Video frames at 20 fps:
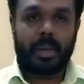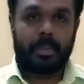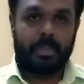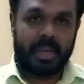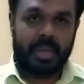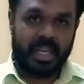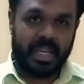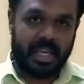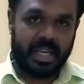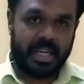
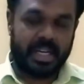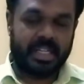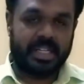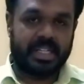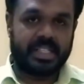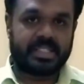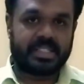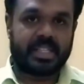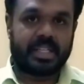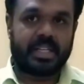maybe
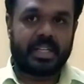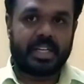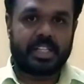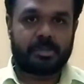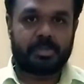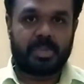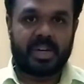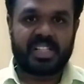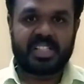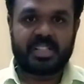it is
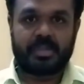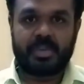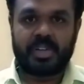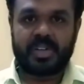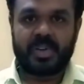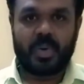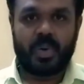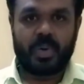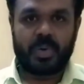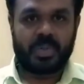a
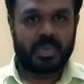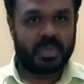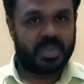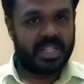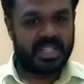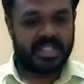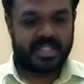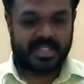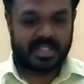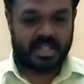responsible go
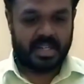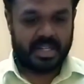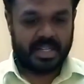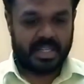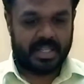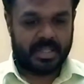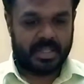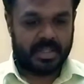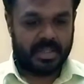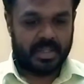to the
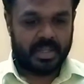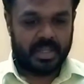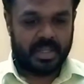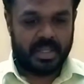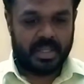drawer,